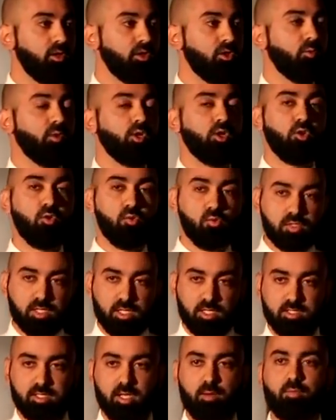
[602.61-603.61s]
You are
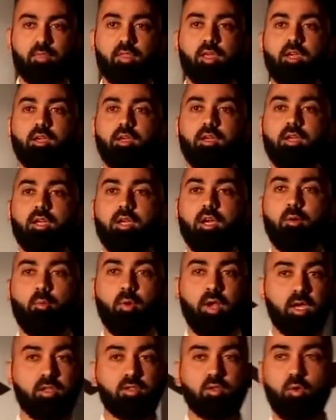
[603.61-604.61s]
losing something.
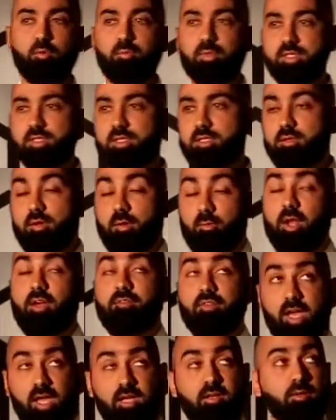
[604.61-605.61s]
When I sold business, when
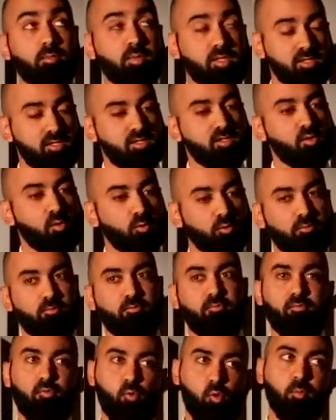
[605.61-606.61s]
I've had a business
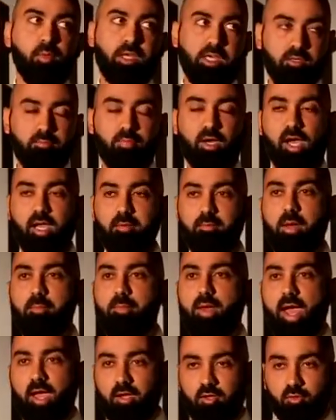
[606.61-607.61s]
sold for me behind my
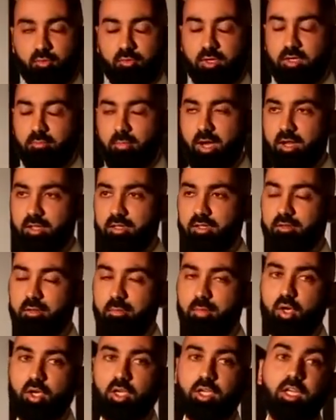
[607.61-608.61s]
back, you'll read about it in the
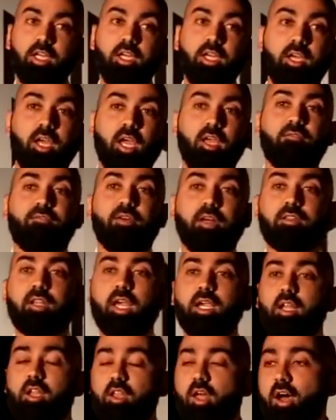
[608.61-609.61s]
book, it felt
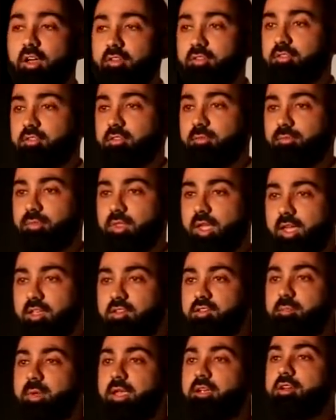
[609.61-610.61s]
like a loss. I
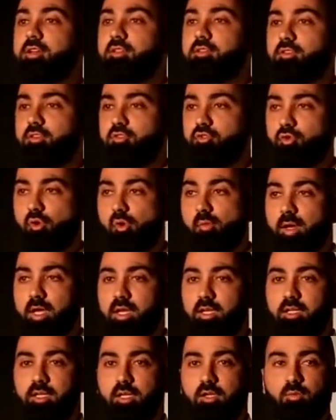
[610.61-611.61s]
experienced a
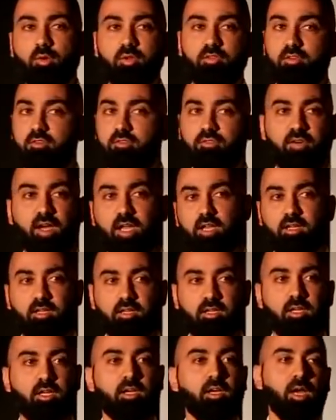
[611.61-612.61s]
trauma. It wasn't
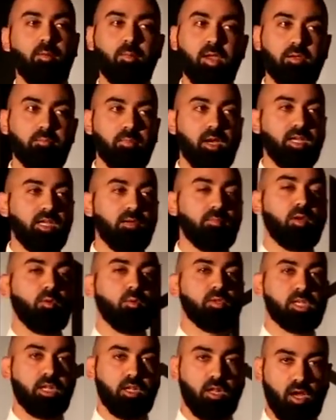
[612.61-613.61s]
fun. I made money, but it
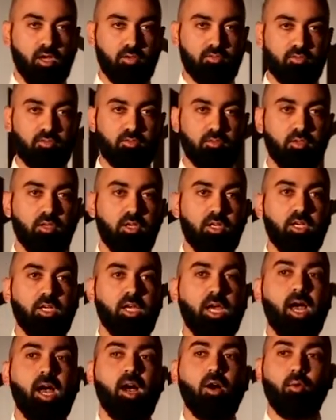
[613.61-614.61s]
was a loss.
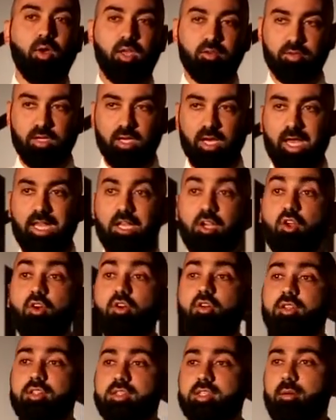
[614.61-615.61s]
However, I
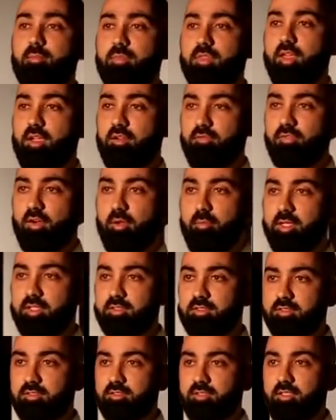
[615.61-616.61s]
learned something from
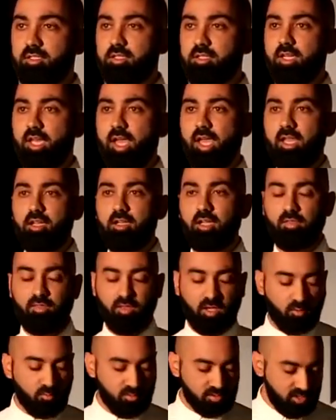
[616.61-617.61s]
it. And I
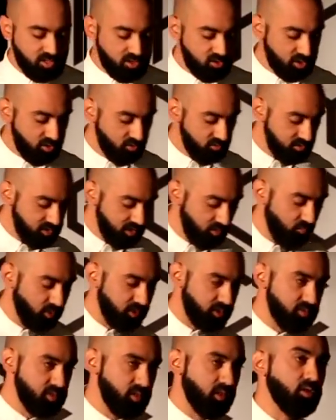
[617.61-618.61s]
think it was Nietzsche who said,
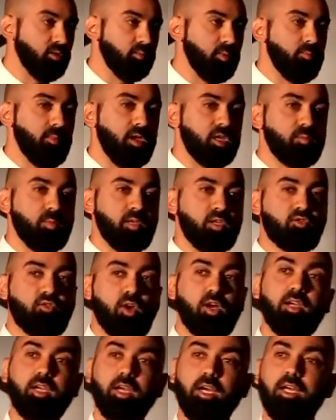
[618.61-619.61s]
what doesn't kill me makes me
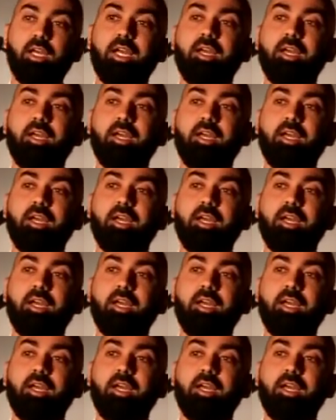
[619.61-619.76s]
stronger.